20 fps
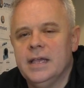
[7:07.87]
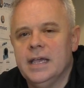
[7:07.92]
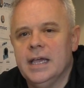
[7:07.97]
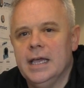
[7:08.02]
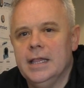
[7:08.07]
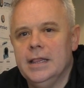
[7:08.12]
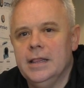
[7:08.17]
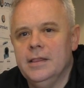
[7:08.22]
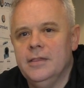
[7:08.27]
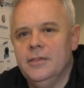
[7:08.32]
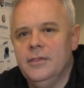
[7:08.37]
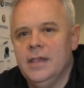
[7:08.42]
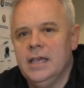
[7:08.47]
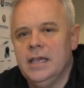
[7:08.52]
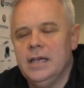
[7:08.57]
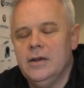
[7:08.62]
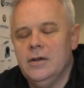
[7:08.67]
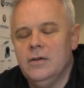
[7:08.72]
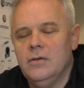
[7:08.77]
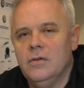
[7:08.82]
And
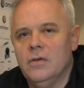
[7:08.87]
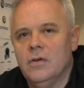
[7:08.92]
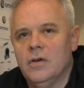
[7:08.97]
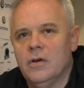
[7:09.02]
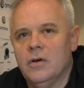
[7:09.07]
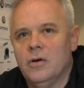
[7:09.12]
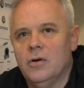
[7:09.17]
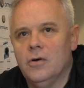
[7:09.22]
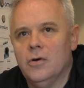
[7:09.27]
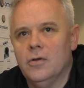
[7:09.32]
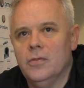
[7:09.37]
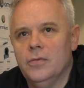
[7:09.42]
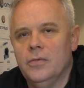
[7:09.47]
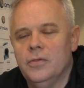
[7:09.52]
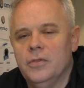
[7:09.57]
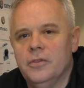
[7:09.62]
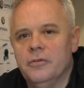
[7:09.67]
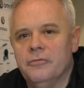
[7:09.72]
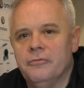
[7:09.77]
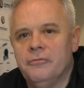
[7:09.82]
then
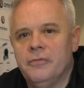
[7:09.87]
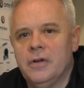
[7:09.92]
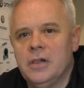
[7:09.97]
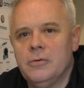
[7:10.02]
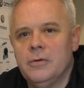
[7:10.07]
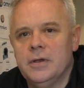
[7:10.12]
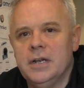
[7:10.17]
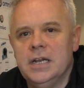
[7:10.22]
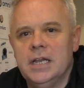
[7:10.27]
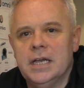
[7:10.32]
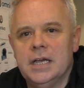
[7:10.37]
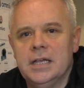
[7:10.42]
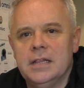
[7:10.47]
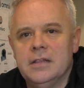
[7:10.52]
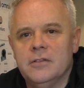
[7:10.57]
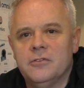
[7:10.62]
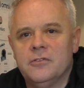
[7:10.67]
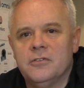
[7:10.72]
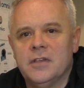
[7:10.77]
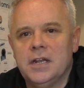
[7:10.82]
on the following day,
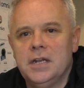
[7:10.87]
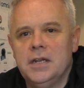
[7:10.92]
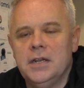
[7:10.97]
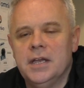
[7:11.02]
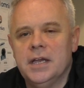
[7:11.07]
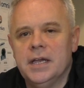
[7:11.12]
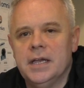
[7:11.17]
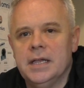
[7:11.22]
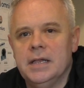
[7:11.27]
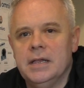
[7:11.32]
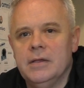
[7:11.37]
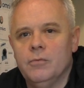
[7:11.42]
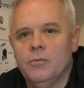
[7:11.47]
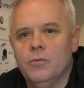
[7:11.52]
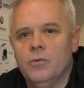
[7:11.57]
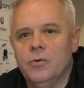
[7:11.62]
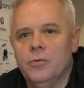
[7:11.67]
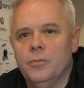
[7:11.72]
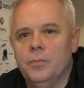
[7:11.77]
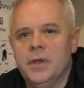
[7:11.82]
the Sunday,
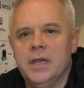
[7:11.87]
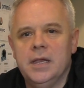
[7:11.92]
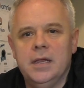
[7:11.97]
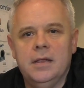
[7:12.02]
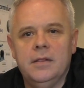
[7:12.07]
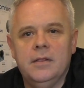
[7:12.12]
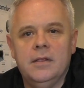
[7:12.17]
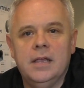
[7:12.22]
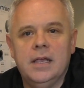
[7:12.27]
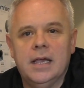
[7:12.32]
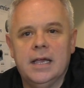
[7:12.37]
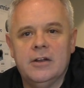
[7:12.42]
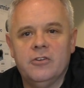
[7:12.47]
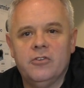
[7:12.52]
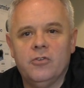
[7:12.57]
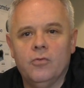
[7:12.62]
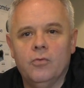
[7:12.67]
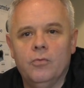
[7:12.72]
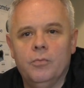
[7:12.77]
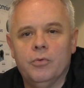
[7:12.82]
will be the
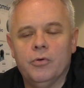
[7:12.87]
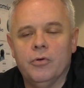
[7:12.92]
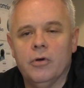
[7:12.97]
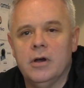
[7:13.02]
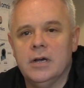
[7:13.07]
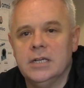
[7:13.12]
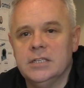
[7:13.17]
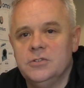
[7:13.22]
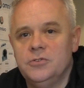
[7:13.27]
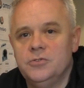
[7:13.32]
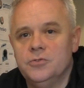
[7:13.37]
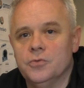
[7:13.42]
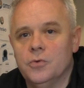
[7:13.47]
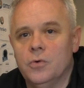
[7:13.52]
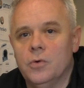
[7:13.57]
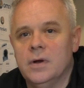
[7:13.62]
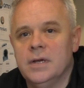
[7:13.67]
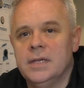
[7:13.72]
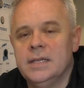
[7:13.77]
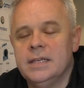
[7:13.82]
actual prize
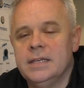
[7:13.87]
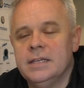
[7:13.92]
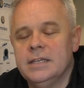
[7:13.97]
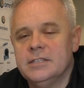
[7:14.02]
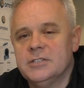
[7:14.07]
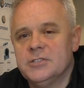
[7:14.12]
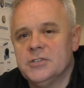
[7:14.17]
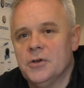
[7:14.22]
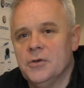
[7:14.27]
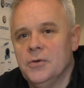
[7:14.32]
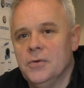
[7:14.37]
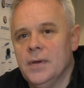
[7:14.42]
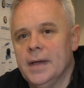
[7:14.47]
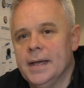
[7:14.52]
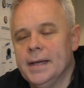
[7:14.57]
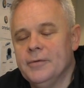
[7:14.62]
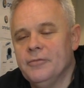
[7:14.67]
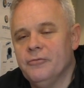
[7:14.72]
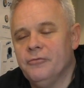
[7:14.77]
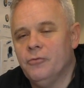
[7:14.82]
draw. So
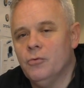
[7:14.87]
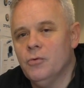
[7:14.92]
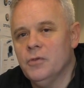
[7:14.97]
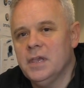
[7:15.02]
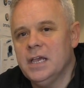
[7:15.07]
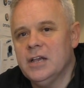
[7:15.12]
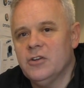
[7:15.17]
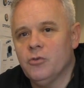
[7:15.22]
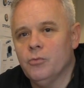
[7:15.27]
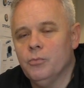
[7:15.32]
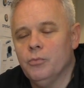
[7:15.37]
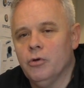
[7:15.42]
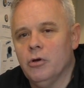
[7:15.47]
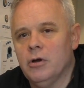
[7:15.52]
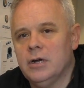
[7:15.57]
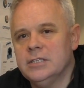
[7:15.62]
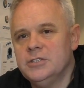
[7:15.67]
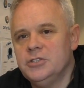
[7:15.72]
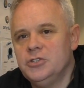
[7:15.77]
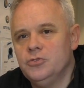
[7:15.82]
for the actual
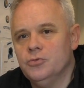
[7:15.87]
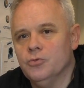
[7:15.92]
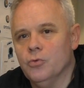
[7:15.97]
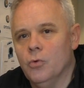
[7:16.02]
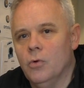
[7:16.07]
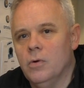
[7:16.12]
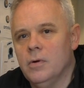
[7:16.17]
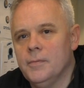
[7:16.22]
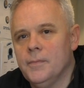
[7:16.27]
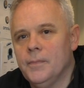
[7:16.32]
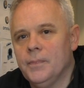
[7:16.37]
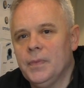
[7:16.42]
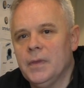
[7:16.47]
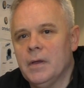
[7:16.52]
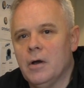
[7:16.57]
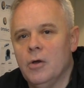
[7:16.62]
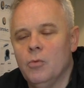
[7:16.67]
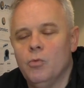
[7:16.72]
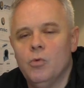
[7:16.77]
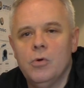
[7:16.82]
prize draw,
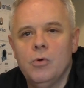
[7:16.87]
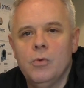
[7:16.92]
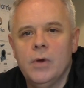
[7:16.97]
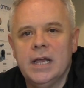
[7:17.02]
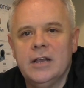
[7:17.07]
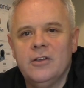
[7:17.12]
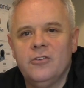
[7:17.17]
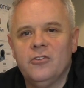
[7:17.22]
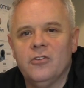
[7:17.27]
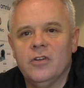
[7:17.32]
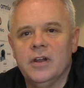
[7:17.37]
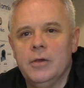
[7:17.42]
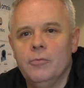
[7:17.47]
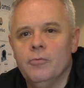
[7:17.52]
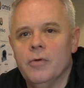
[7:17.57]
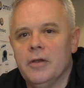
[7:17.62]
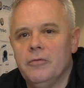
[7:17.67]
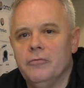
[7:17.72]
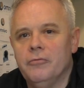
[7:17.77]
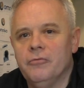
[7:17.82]
I will actually
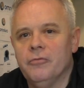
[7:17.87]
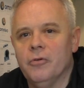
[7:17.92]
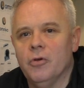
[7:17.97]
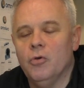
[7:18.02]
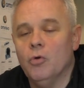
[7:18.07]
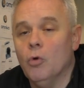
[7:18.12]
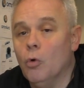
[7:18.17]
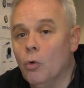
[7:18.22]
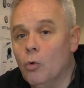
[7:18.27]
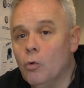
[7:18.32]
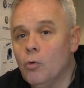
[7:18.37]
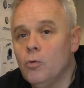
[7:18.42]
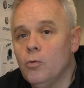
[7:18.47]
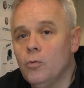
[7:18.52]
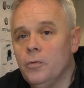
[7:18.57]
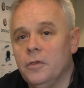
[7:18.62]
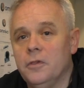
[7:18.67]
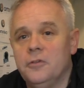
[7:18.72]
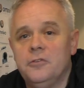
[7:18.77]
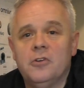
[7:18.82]
run through all
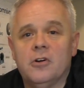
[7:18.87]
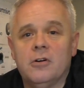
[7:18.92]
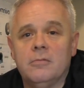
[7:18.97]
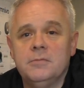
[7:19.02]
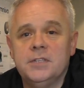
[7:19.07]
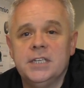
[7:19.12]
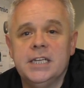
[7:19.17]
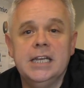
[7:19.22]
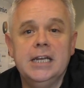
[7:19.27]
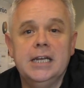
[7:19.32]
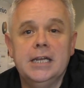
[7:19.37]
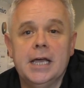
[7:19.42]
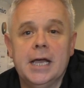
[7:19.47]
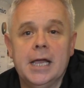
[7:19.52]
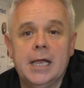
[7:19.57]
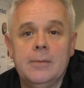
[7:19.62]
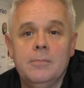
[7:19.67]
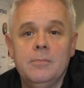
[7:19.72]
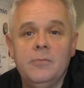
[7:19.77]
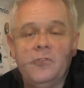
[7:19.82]
the top 10
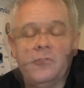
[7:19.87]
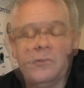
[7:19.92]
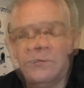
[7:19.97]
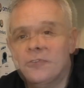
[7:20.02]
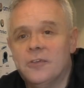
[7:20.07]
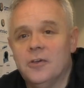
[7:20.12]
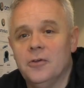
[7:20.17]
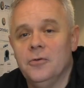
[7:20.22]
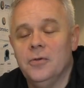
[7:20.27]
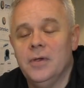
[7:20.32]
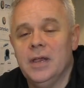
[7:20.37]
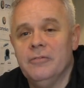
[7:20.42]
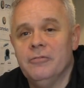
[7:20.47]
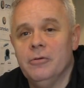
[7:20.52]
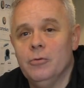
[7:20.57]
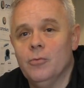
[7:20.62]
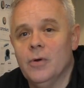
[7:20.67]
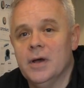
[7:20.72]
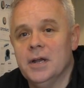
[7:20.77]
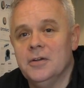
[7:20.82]
names so
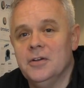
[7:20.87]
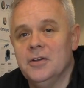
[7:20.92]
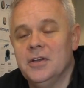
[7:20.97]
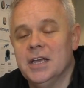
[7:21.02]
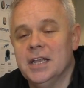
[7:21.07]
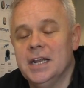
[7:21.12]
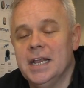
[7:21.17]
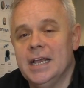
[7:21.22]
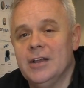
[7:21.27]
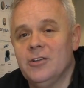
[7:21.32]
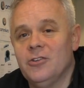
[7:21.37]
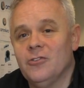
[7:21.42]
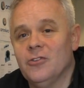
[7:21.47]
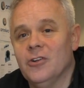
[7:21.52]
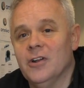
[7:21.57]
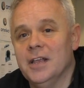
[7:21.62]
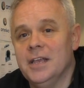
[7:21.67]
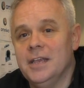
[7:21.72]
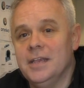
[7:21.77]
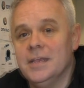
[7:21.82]
everyone can
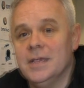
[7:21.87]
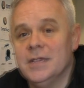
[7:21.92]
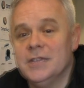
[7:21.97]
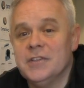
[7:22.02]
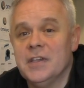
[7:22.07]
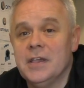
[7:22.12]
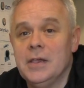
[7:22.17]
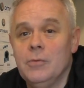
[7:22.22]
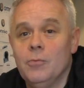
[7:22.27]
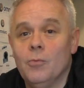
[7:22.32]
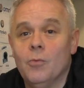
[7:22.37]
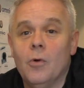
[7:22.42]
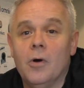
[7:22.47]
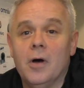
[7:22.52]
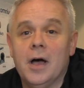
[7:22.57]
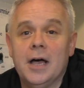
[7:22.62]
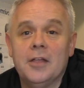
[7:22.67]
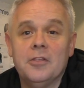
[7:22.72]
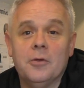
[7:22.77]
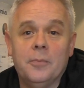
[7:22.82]
actually see what
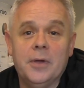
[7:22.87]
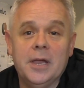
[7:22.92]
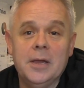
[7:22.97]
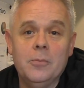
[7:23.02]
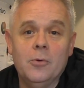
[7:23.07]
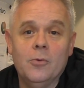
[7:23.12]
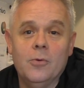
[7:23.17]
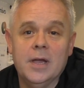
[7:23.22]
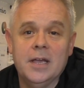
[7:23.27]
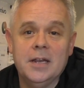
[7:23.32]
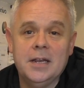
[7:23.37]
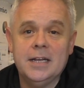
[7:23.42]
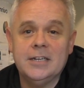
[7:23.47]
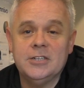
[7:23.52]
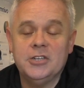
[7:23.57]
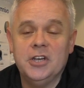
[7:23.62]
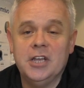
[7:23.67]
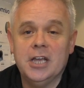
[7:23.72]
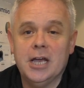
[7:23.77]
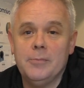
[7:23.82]
other people had
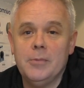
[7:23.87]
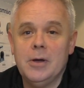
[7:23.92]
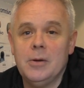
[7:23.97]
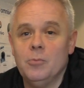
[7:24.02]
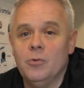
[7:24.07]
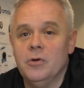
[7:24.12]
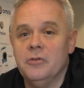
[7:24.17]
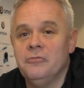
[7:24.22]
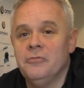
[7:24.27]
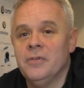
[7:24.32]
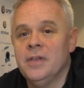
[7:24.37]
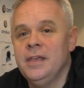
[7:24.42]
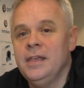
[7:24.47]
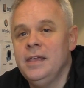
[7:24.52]
actually come up with.